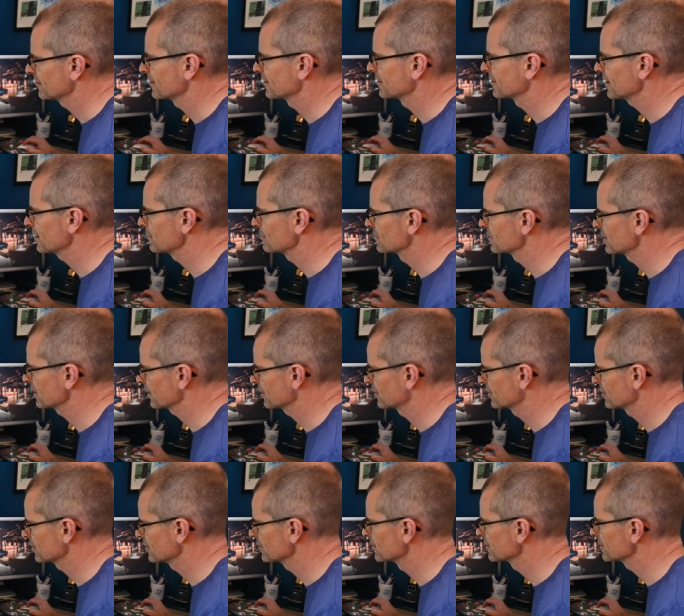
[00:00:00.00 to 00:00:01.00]
that's the same
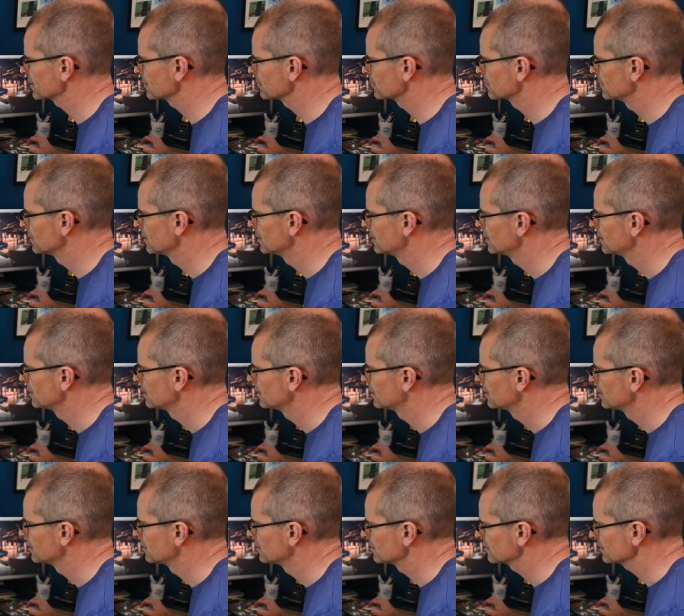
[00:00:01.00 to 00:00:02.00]
texture and the same
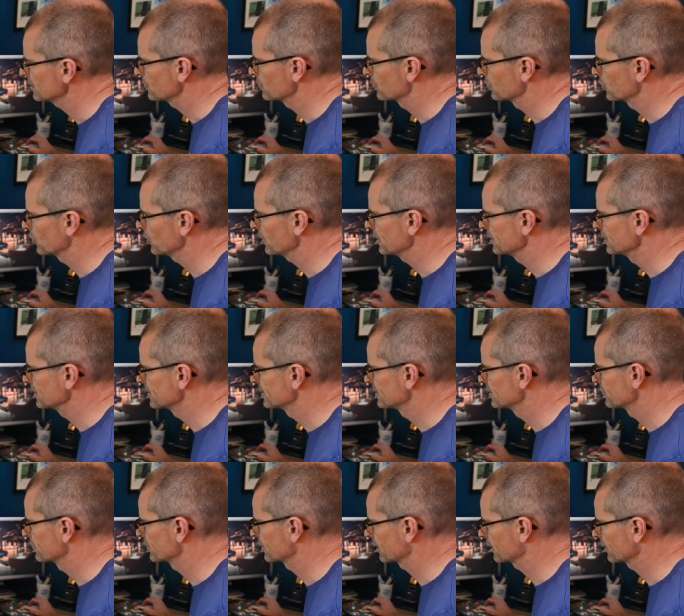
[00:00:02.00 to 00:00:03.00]
same brightness and
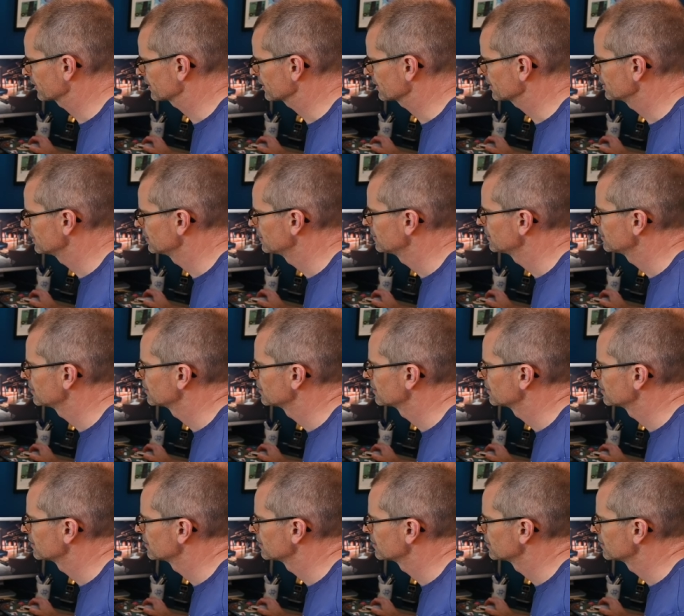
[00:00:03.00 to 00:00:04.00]
everything like that.
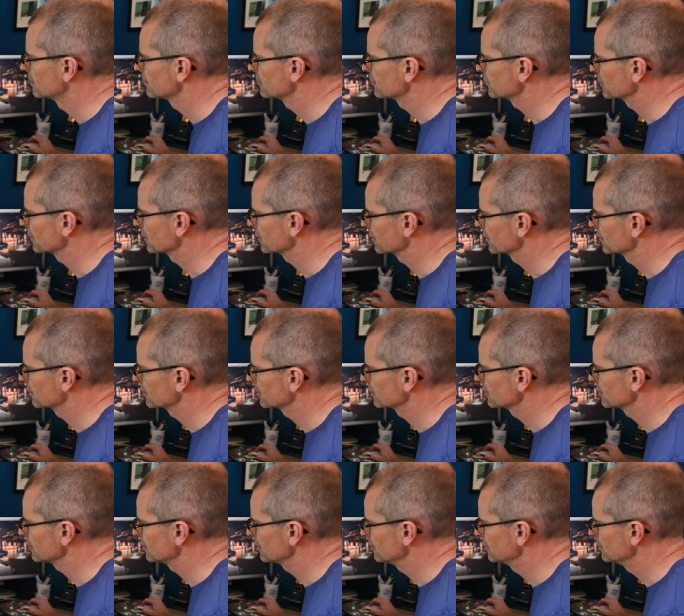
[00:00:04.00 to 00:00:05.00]
So we can
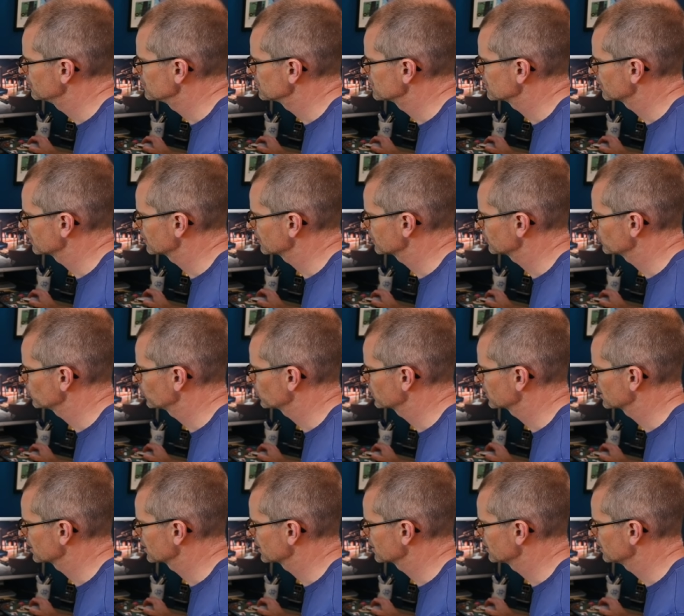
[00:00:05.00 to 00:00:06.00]
lose our little
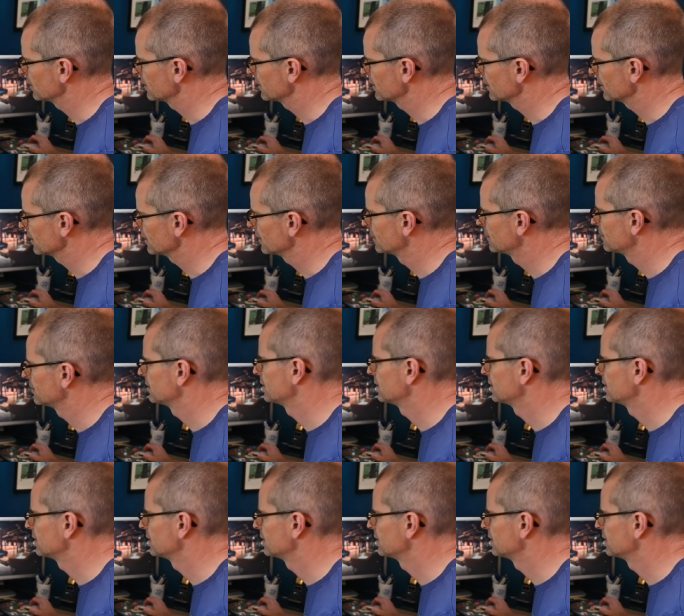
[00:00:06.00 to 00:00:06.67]
walking guy there.